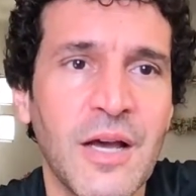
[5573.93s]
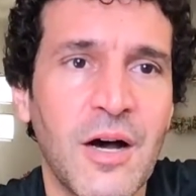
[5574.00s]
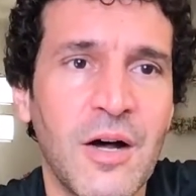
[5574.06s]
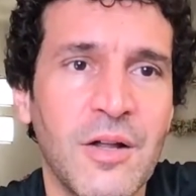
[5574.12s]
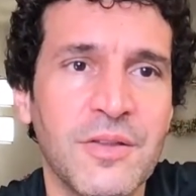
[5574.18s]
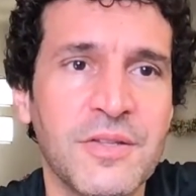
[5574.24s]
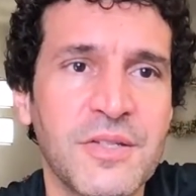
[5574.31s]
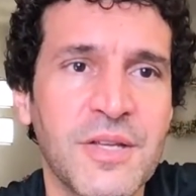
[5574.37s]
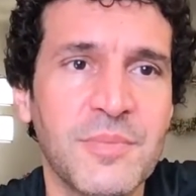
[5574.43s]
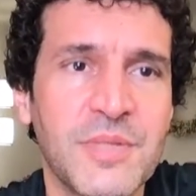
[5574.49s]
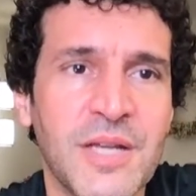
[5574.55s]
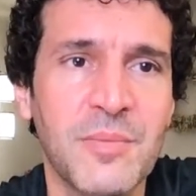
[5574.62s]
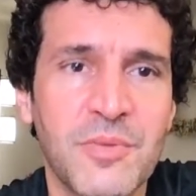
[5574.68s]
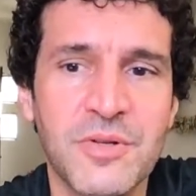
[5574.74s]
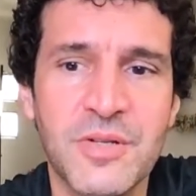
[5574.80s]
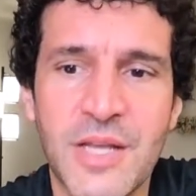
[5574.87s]
All the
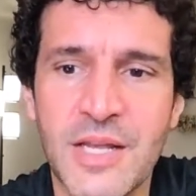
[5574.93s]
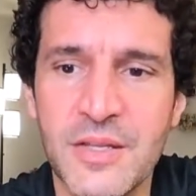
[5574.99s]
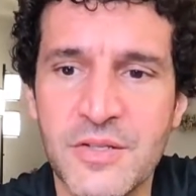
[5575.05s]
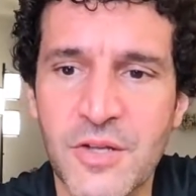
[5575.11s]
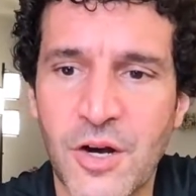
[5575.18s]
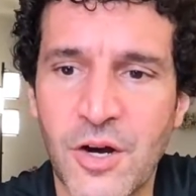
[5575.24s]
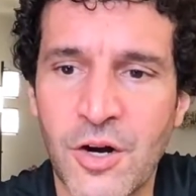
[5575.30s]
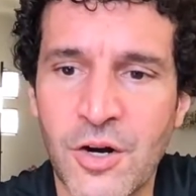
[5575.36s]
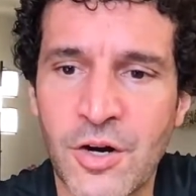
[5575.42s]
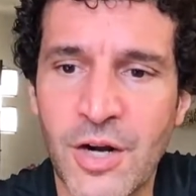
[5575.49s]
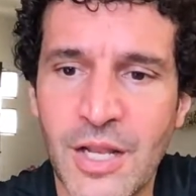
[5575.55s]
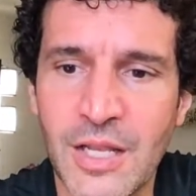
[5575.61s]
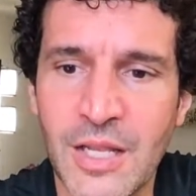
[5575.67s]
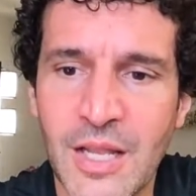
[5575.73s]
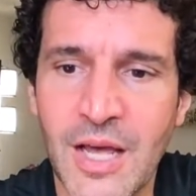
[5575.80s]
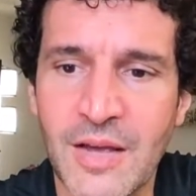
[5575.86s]
September dates are
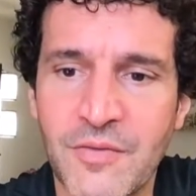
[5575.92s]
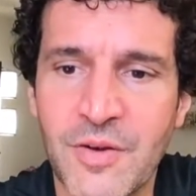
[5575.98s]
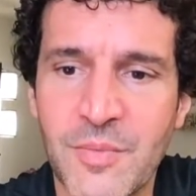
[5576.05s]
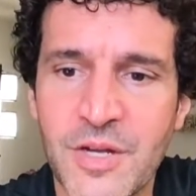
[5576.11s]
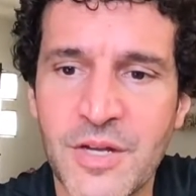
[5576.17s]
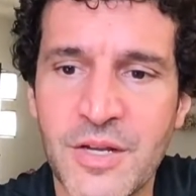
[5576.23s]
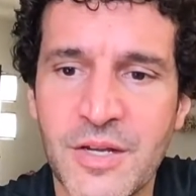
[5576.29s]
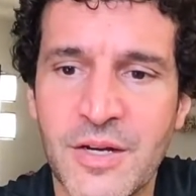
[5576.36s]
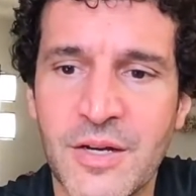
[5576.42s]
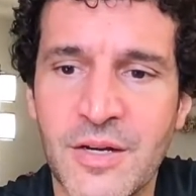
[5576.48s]
live on my